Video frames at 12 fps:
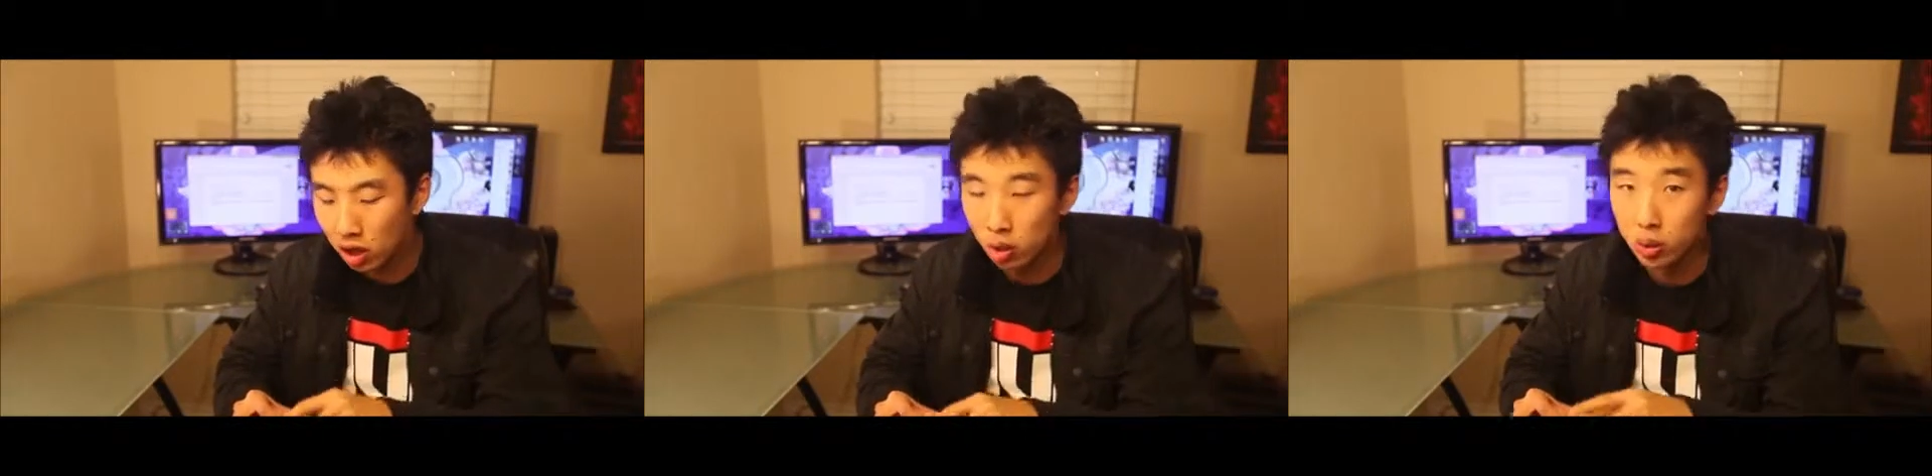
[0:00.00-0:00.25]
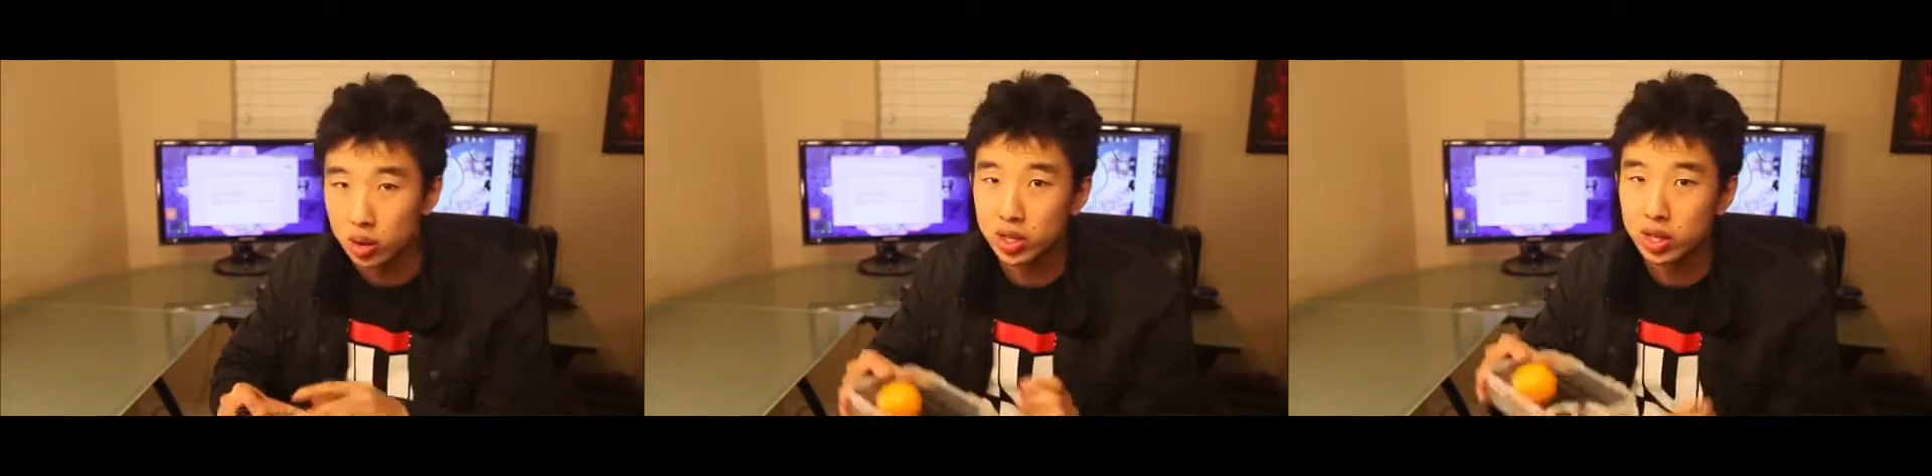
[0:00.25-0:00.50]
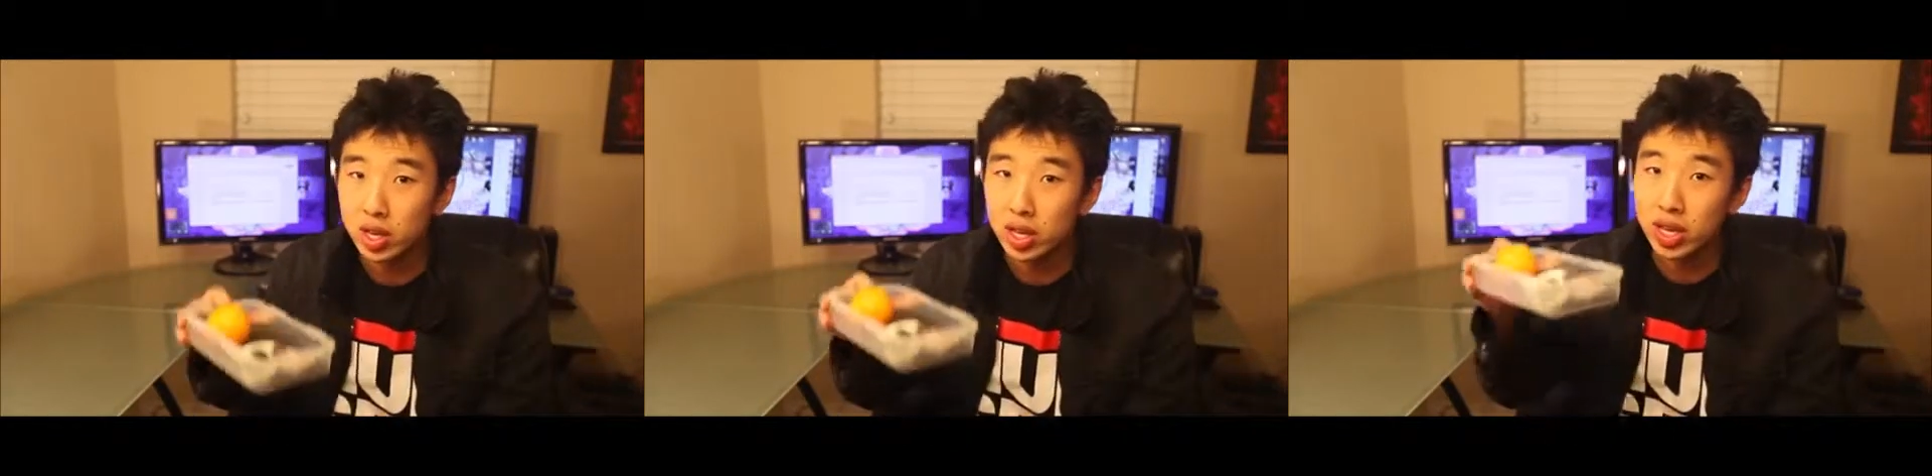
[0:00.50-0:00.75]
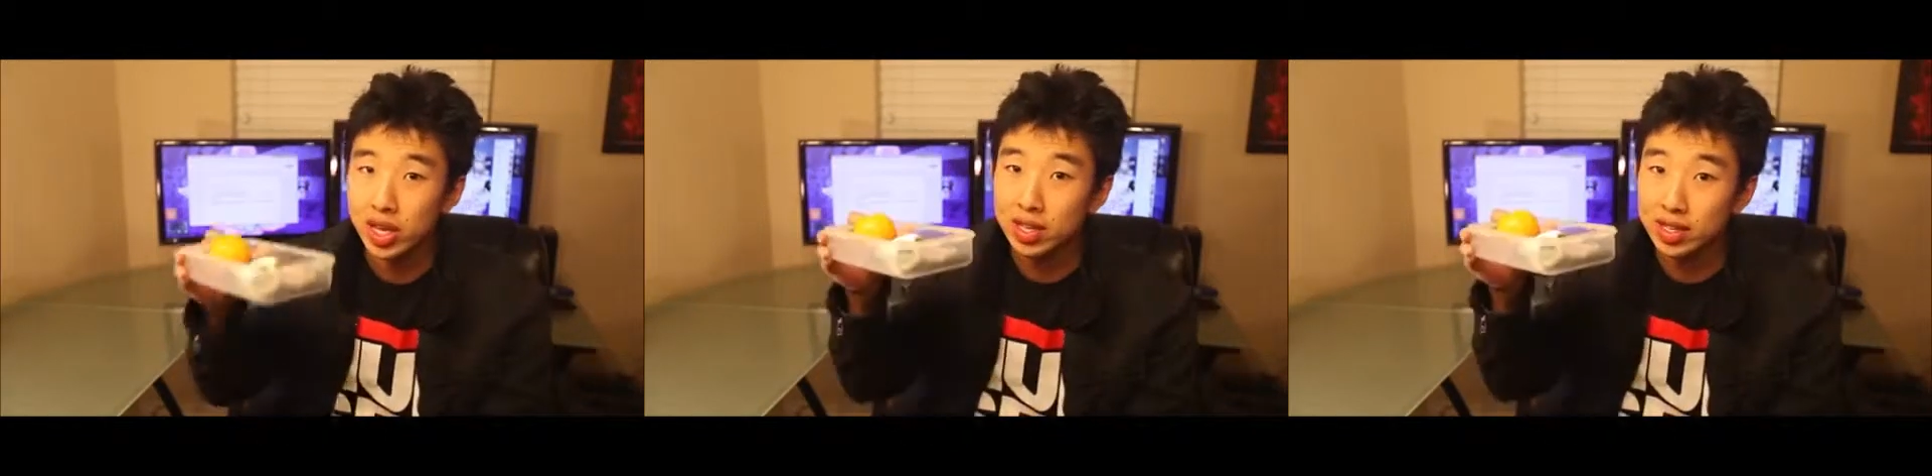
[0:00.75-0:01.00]
which
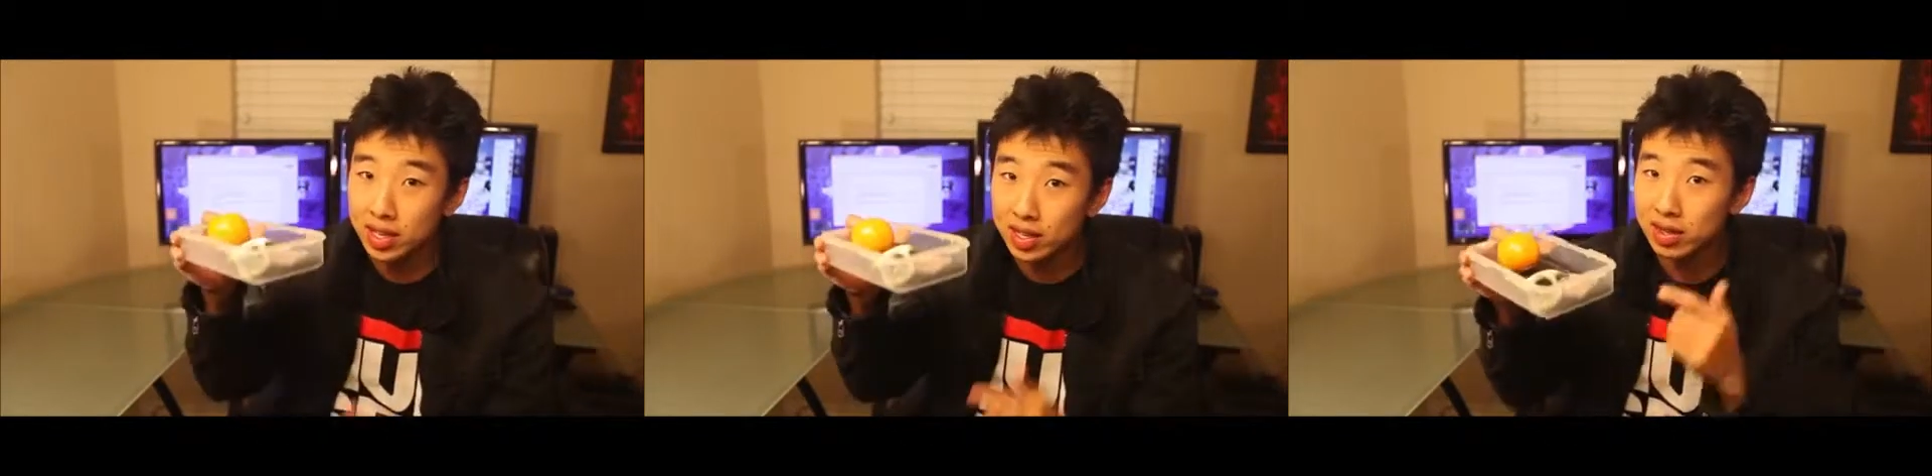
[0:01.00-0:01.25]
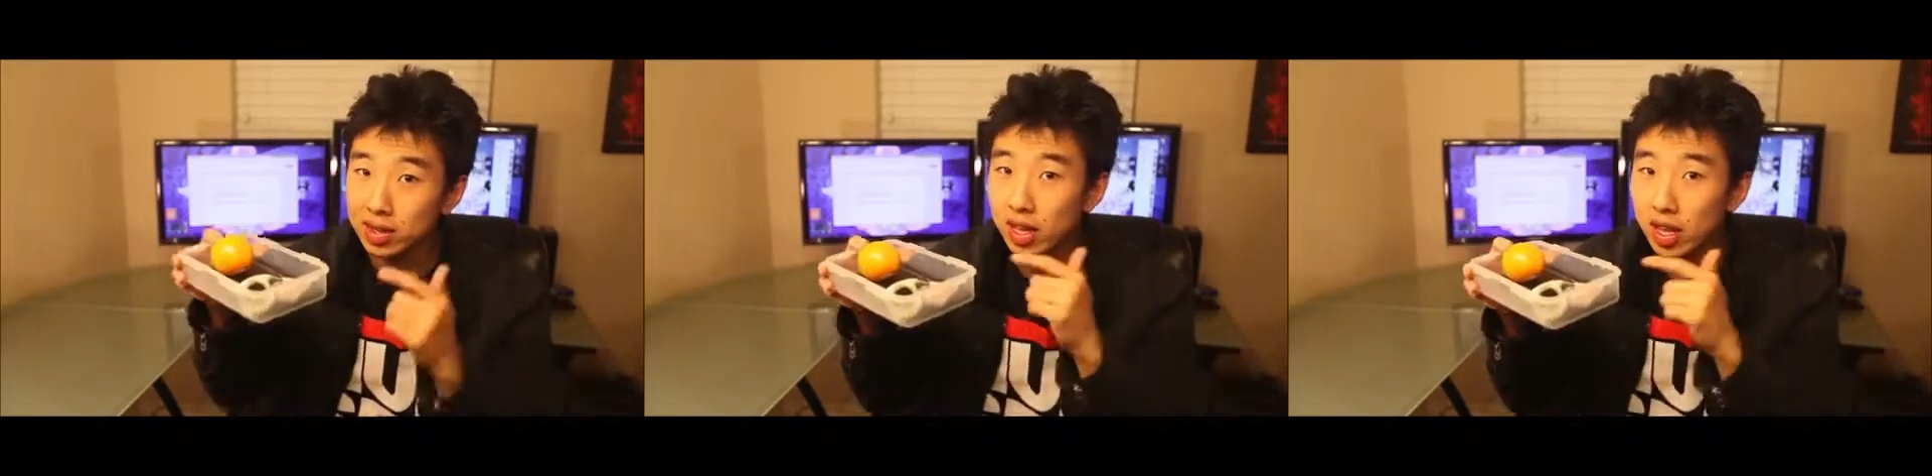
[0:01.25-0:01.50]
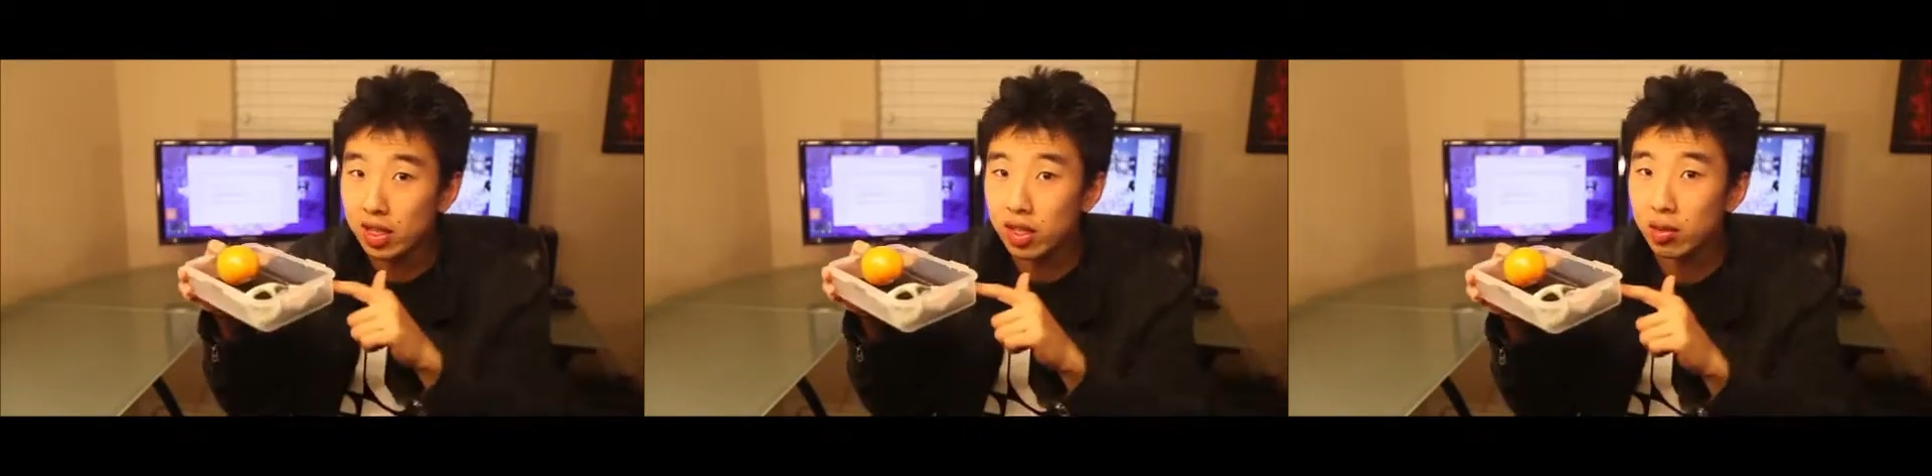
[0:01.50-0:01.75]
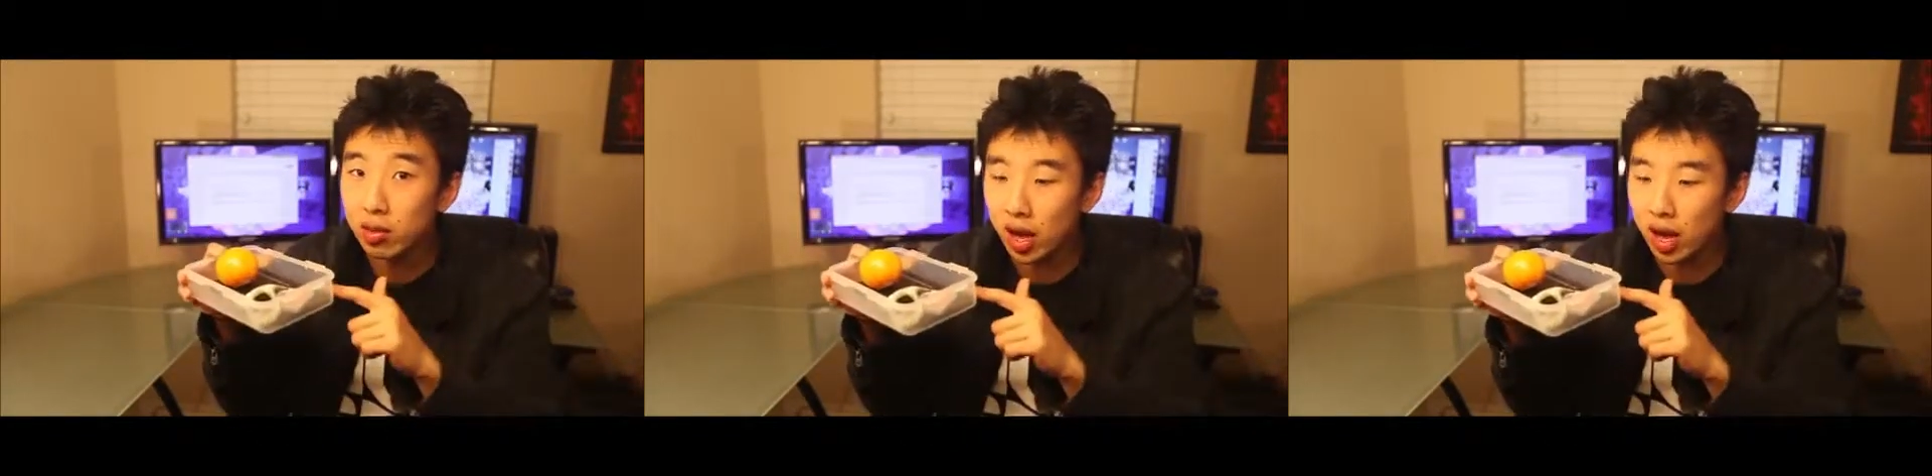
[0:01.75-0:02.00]
exists in
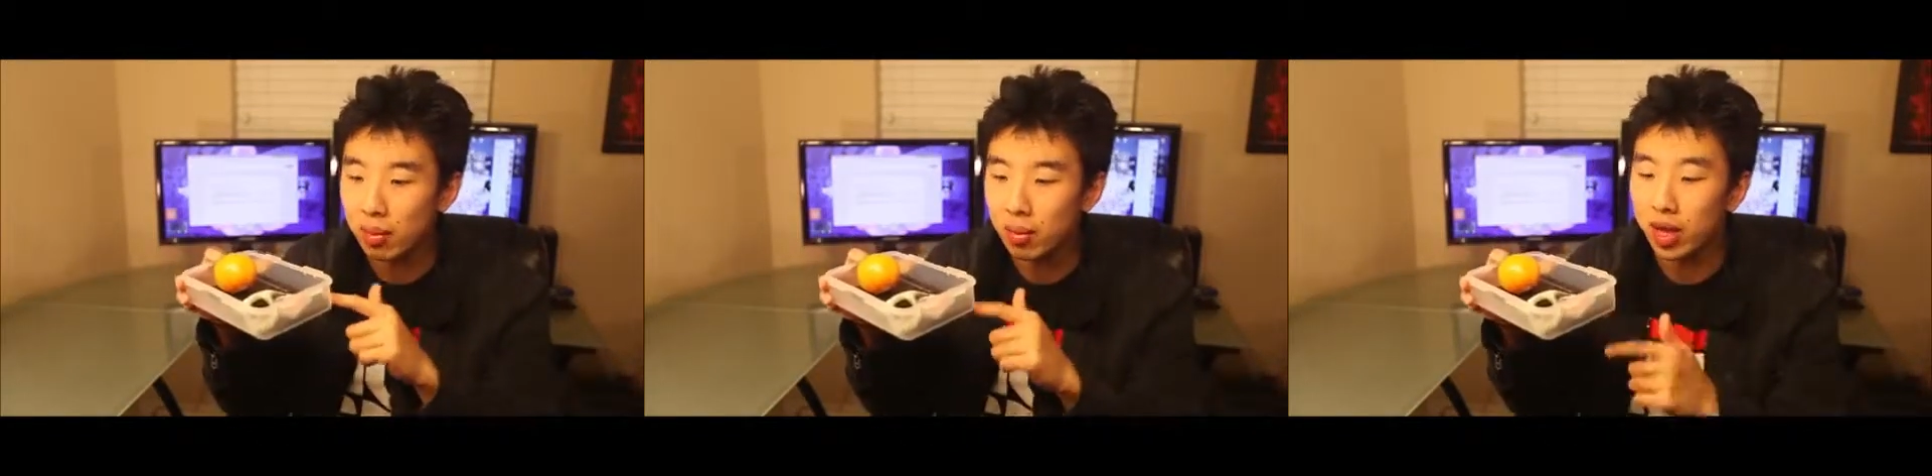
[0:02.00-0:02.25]
the RAM